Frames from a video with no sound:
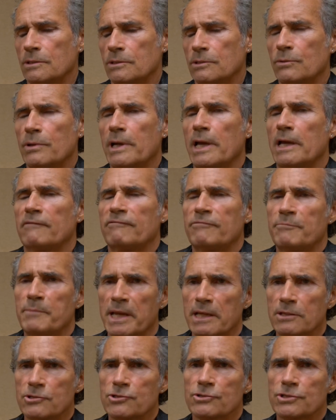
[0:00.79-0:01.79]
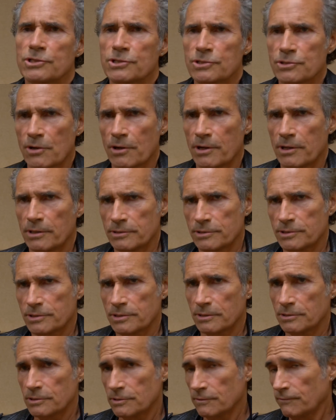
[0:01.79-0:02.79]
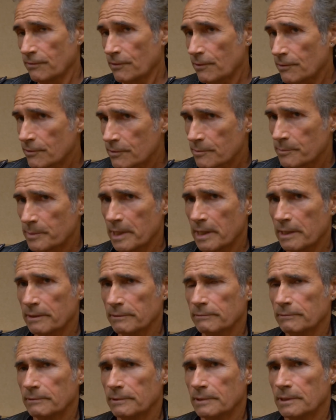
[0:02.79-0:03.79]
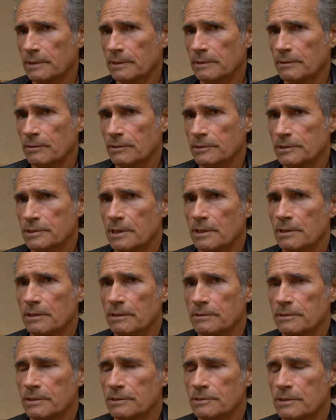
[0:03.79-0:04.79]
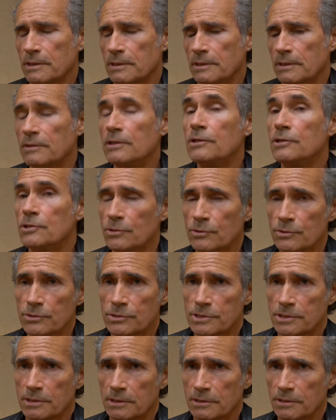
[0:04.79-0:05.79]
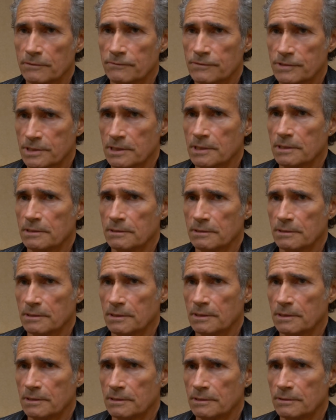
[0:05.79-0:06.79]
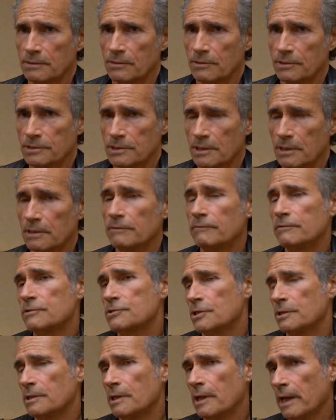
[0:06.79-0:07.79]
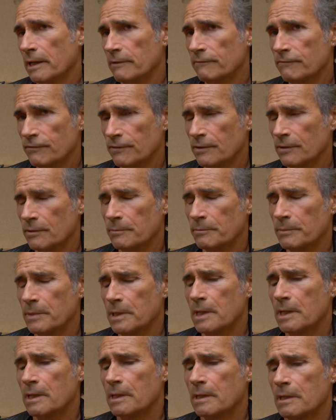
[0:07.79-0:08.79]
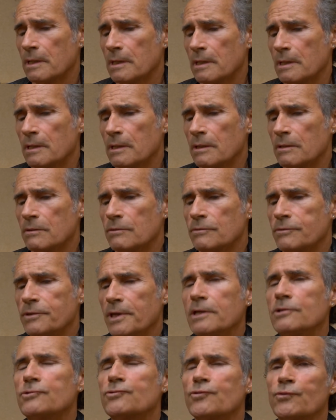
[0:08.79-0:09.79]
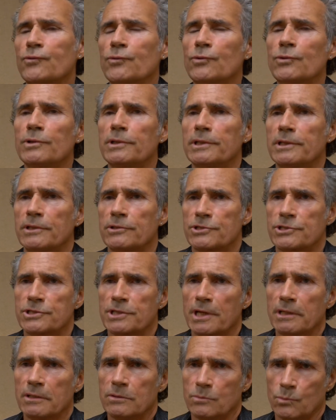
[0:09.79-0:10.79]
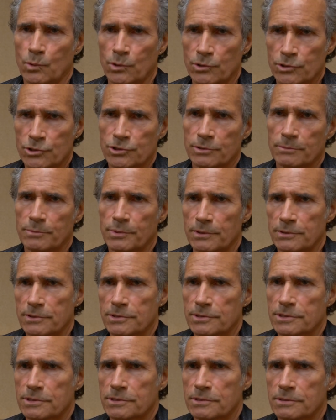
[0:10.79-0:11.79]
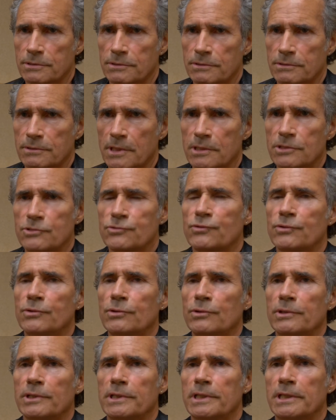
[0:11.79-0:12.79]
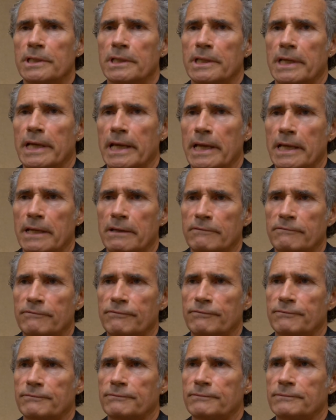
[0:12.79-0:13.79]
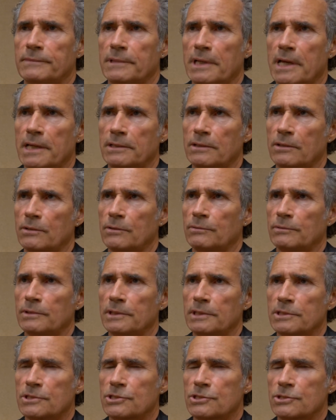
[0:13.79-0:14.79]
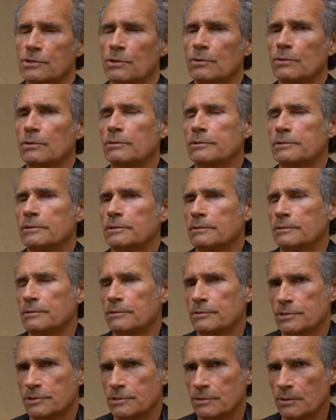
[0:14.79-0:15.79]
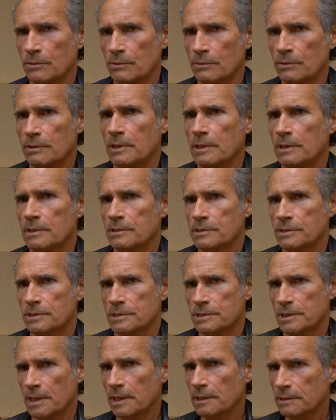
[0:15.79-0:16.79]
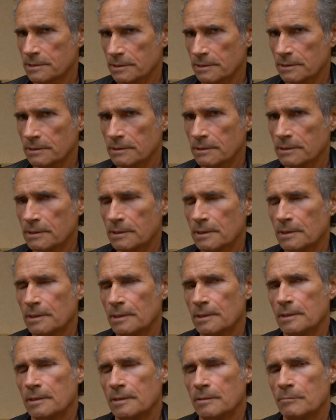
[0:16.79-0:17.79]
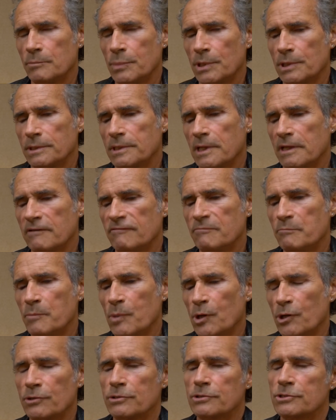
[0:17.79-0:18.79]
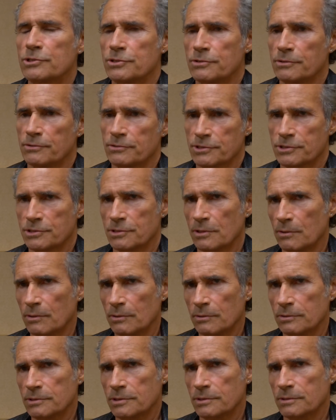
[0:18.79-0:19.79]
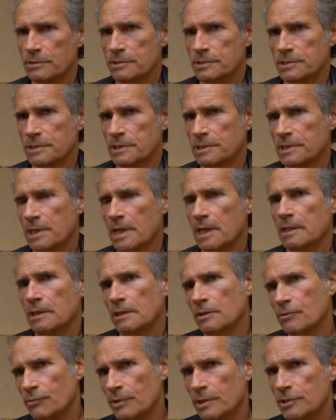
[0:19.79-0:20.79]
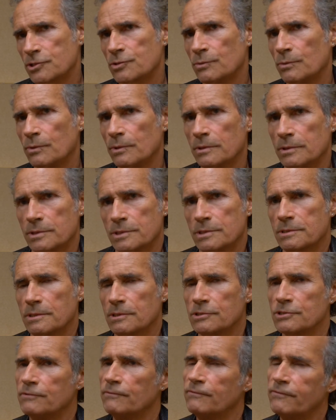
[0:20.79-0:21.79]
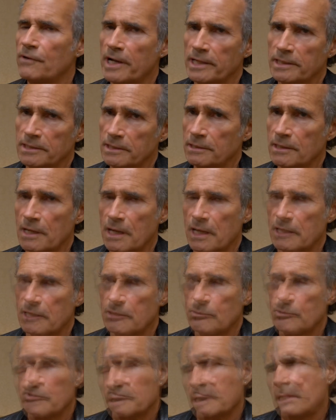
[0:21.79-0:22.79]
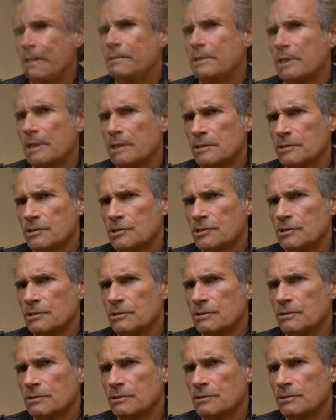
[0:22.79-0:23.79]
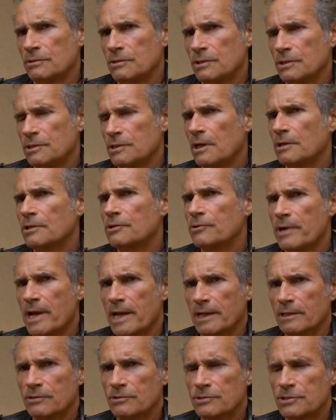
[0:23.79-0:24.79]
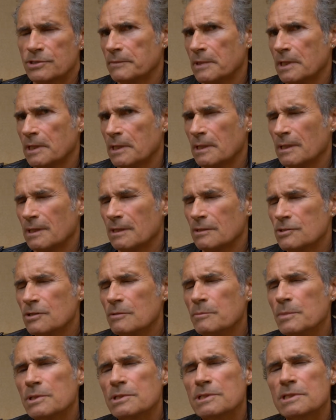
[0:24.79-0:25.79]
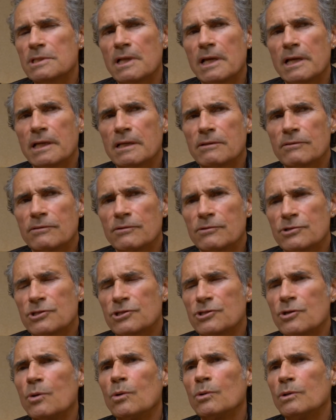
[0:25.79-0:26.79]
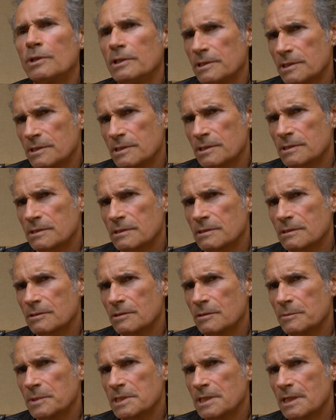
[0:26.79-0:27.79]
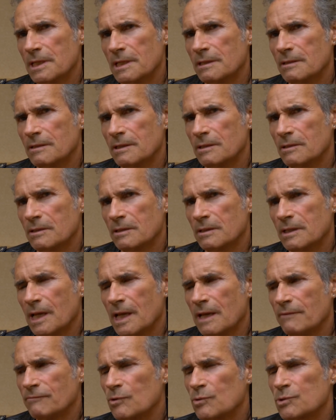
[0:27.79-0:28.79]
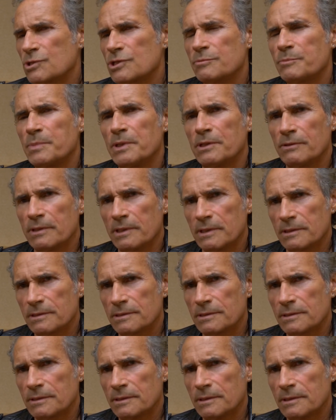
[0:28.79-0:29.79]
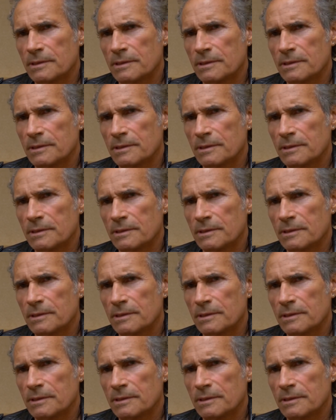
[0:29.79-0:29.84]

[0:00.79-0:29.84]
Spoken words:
You have major stars that you've heard about in the news and you've seen on television and film. They truly are Satan worshipers. They truly have not only sold their soul to Satan, but they've merged their soul to the satanic rituals that you find in Hollywood. Nowadays, the younger actors, it's almost like they're soulless. It's almost like they have no spirit.